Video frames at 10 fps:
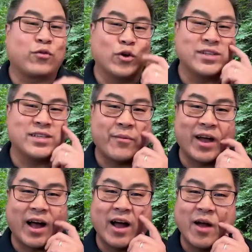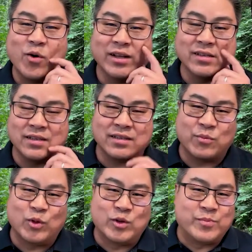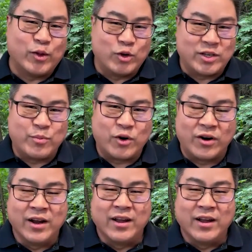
first step, I want to see some of those Miller Timber